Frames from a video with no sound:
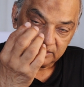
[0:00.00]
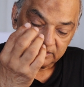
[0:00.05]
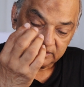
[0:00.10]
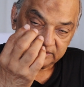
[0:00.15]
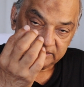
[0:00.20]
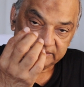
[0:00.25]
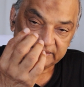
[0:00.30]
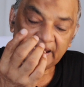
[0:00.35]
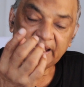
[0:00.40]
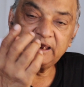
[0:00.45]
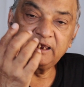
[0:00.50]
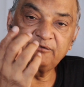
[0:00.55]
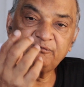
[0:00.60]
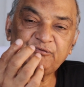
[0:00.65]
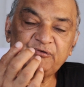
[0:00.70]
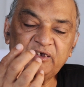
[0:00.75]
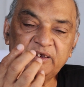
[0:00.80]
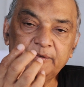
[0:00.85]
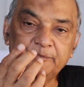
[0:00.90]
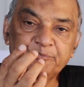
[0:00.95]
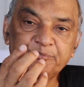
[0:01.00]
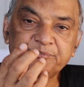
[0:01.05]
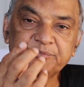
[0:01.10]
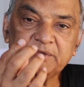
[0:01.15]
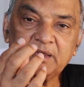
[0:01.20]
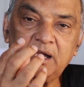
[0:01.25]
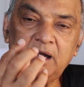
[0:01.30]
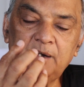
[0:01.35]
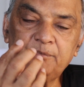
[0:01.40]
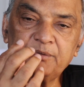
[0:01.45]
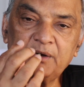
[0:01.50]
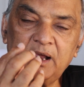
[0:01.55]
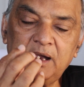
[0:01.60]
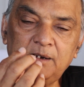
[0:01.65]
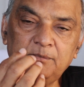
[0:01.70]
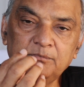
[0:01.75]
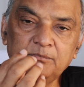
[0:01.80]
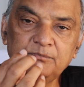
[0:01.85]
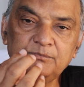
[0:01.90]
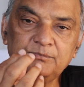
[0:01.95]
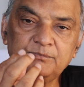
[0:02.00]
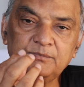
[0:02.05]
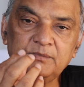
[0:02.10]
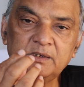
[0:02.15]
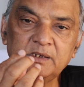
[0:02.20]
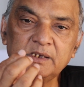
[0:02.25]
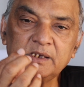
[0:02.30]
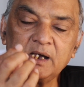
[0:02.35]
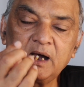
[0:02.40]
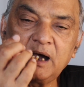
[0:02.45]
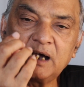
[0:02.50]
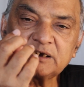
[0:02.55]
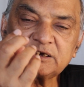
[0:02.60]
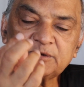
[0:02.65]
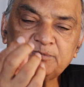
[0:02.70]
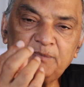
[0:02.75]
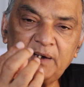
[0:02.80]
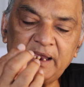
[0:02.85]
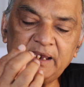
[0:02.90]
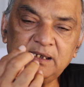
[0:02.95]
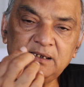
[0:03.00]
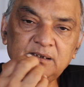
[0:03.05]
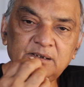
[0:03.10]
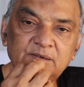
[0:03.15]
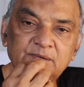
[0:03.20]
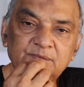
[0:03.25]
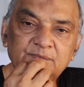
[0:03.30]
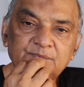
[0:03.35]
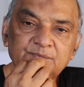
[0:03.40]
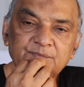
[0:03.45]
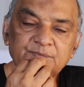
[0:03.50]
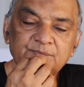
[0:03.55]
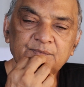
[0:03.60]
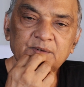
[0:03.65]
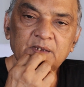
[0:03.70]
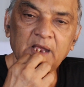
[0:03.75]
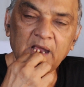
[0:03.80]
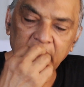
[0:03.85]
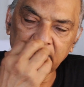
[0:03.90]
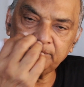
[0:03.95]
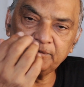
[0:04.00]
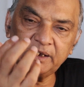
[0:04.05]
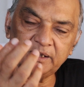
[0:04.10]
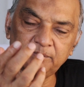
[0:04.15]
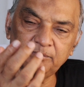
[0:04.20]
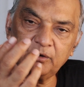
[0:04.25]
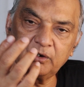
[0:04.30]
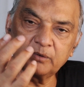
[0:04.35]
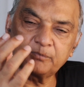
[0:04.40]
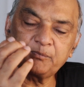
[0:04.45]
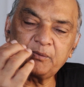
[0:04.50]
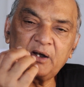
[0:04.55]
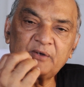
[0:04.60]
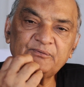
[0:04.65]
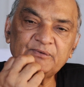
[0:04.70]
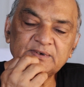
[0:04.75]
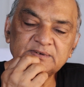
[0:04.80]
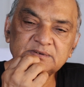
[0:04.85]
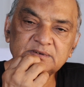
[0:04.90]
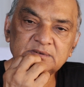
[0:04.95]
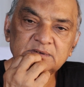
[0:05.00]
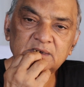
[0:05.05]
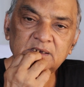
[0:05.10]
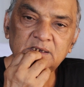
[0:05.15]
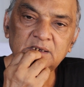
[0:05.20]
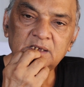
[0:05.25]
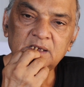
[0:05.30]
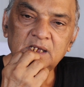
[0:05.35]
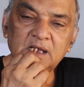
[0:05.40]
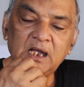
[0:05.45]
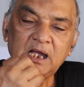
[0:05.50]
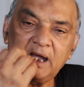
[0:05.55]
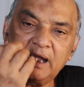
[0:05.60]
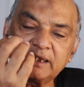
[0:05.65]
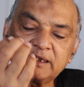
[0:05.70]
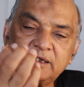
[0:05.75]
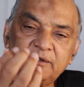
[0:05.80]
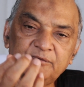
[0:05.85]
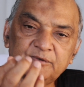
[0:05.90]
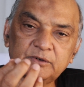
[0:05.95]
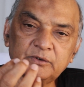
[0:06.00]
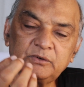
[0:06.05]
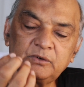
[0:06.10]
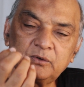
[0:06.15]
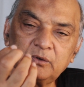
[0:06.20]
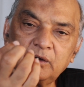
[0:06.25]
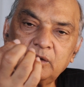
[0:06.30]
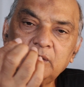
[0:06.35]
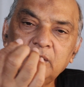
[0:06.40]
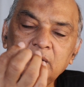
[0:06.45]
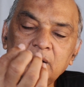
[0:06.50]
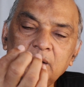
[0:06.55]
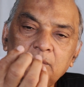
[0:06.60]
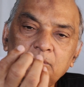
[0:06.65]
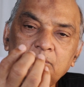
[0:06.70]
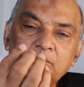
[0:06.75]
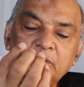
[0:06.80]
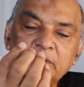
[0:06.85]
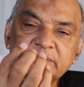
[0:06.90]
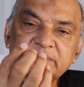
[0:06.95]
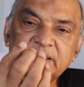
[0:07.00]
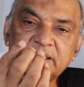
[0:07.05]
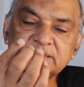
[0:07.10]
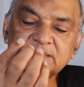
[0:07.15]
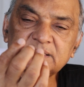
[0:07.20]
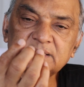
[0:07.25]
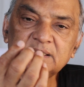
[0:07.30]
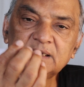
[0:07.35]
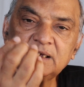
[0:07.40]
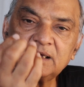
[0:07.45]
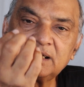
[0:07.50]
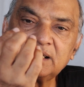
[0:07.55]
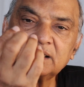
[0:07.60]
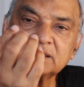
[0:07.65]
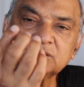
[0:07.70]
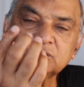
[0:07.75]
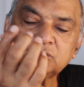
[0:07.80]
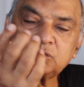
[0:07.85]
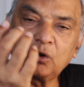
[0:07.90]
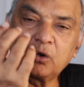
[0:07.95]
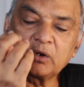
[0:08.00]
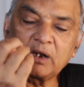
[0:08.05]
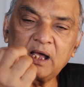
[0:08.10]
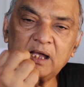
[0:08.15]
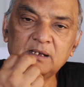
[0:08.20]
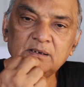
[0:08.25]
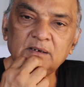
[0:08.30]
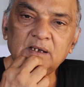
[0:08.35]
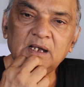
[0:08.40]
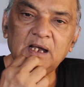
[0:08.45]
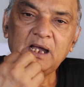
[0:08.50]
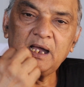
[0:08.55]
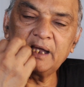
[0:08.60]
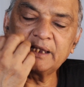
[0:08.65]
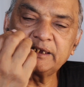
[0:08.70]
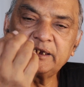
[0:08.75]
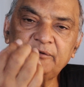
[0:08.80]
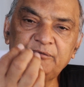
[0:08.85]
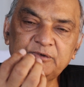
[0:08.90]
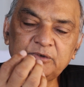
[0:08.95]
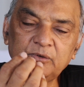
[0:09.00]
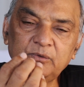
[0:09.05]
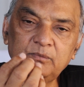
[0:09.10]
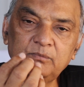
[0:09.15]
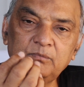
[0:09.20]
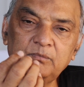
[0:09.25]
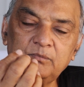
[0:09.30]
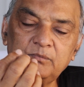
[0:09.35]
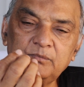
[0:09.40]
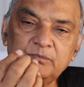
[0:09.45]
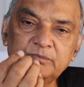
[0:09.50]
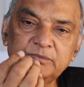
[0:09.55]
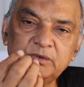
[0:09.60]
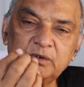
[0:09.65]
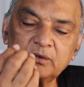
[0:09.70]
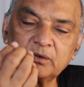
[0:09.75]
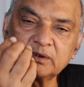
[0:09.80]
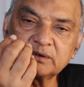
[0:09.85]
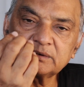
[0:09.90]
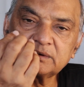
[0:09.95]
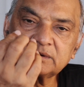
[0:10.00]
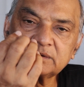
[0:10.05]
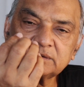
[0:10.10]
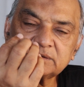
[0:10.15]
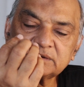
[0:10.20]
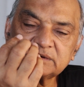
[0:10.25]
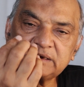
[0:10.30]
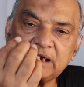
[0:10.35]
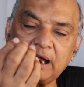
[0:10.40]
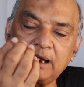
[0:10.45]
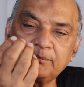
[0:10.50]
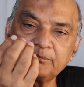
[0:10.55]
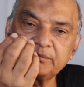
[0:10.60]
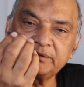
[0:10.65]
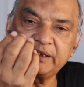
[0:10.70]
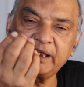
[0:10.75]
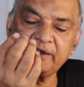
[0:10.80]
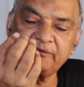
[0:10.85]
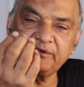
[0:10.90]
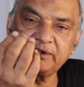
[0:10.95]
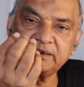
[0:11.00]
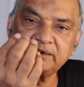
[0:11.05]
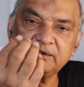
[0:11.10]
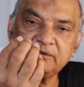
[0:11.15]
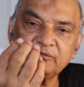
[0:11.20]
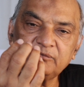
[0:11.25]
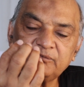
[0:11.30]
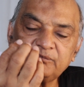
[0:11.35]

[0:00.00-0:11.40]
Sahife, Abraham, Ishmael, and many more prophets. I give to, you know, Moses, Torah. I give to, you know, Psalm, David,